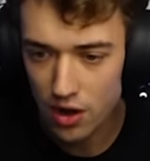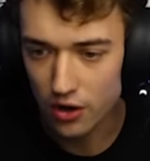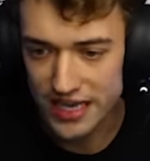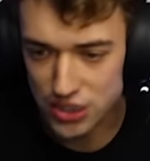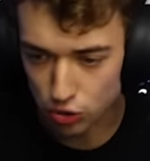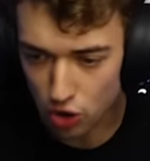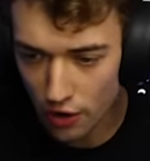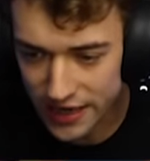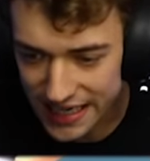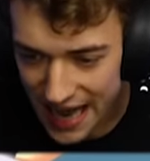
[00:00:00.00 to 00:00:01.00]
Okay, so
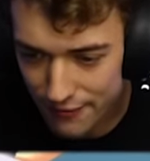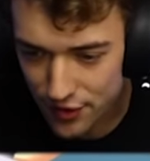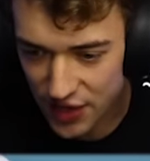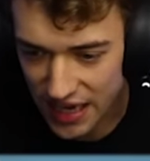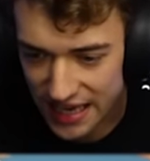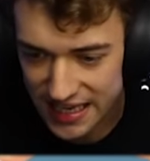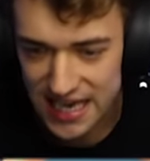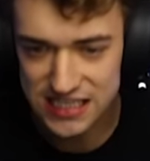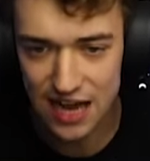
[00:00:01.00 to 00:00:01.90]
don't eat everything, I guess.